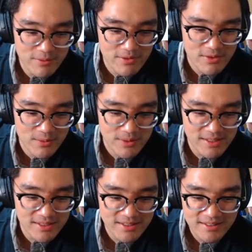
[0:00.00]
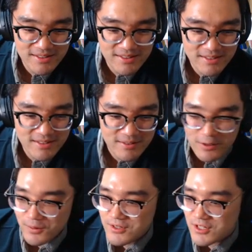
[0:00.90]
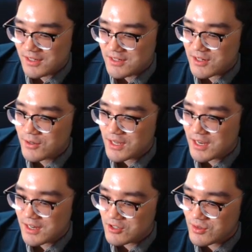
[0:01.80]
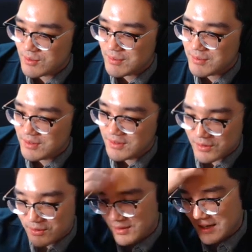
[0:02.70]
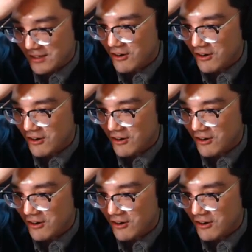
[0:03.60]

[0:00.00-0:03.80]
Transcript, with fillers: movie 3? Orange Islands. Oh yeah, I actually remember that